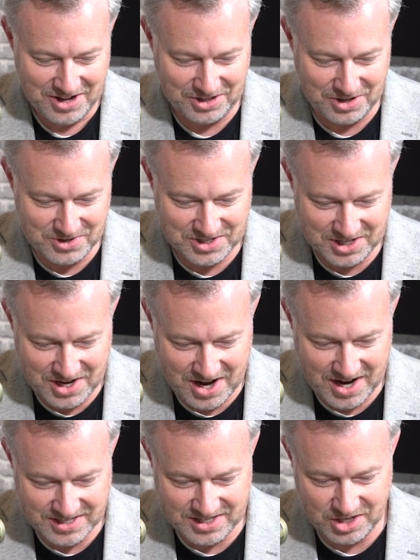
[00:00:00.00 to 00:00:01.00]
Closing
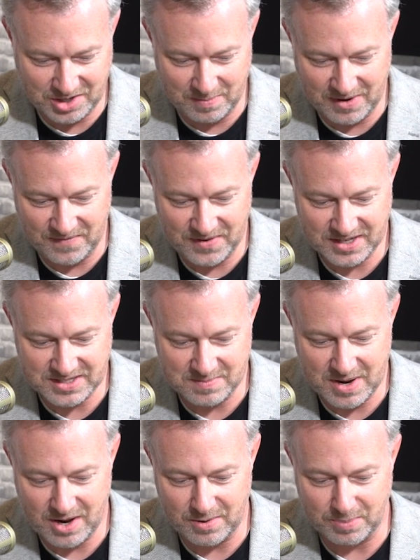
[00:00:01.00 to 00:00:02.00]
costs, and you can be a fixed
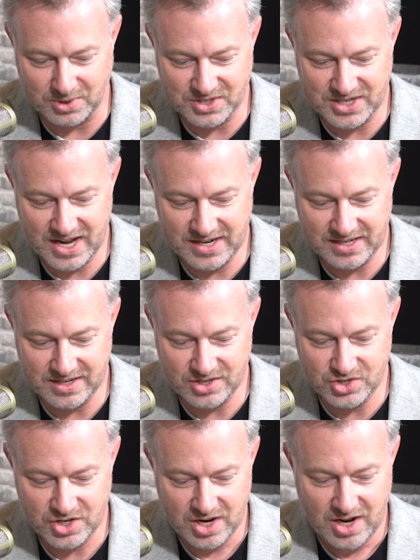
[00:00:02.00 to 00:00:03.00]
amount or
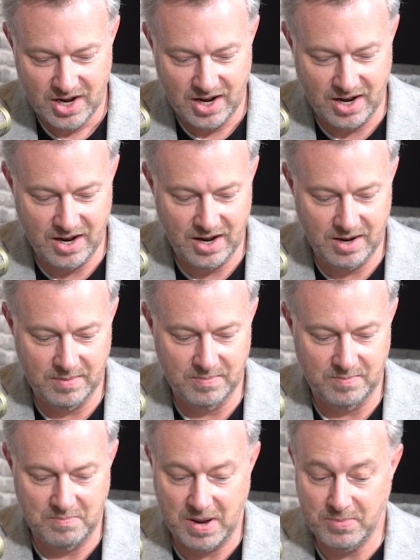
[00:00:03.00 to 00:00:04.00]
percentage.
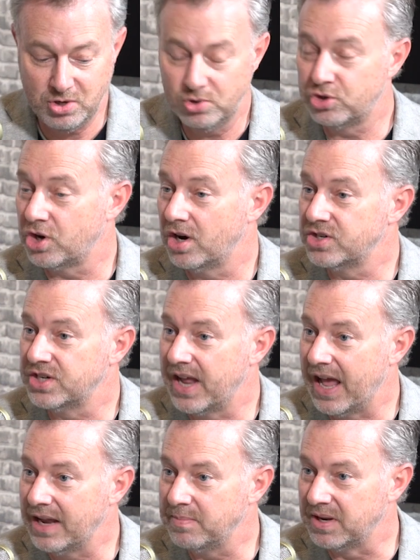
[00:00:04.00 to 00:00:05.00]
Maybe you charge an
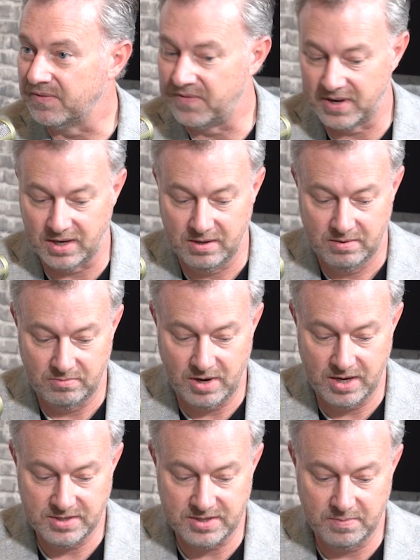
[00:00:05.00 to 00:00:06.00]
admin fee,
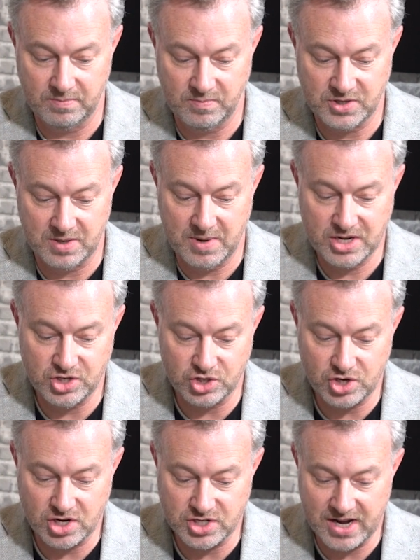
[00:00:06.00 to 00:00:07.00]
right? Some agents
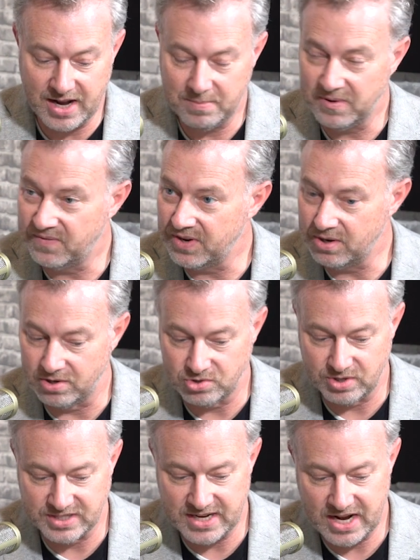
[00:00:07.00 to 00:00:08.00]
charge an admin fee or a
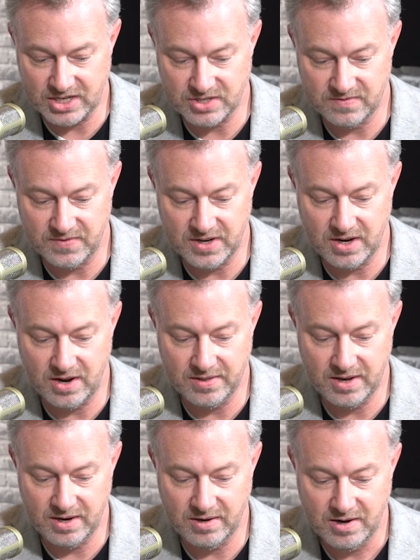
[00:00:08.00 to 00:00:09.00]
transaction fee
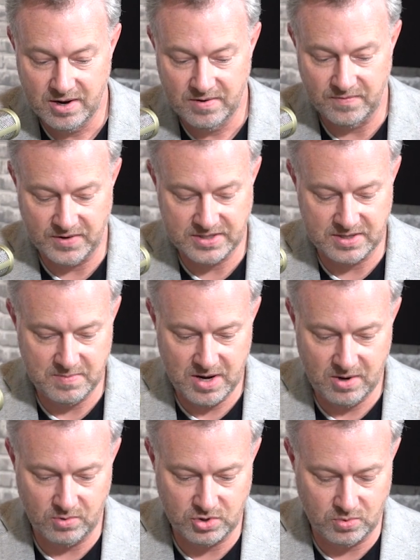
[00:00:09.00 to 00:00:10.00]
on there, fixed
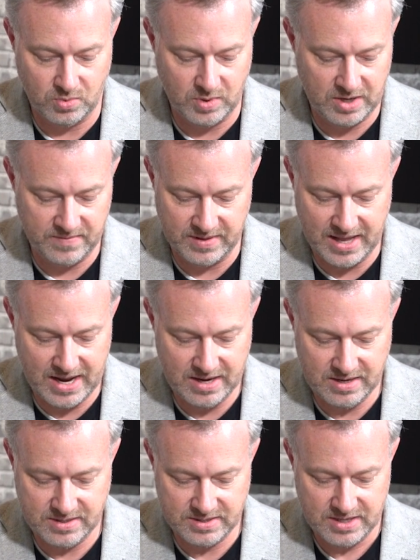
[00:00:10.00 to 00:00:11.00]
amount. So whatever that
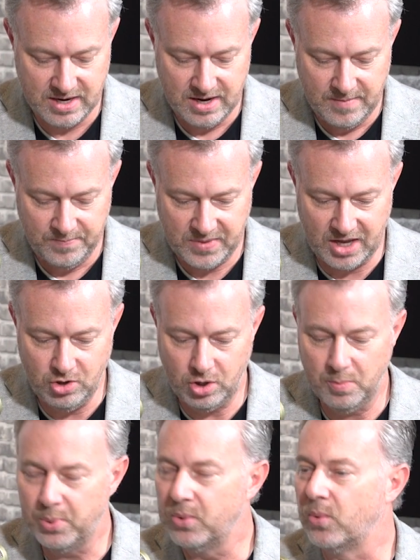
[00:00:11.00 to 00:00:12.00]
is, and you
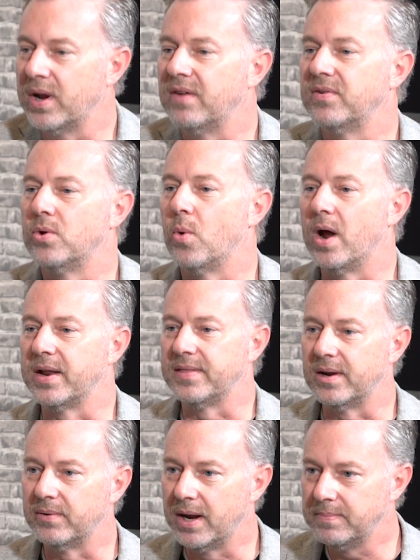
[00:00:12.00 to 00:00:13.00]
can put whatever you want in
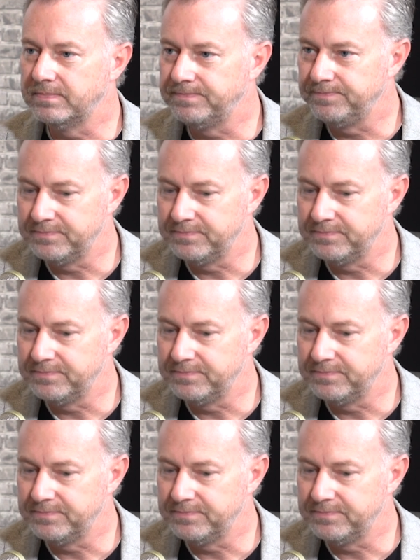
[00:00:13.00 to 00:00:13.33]
there, right?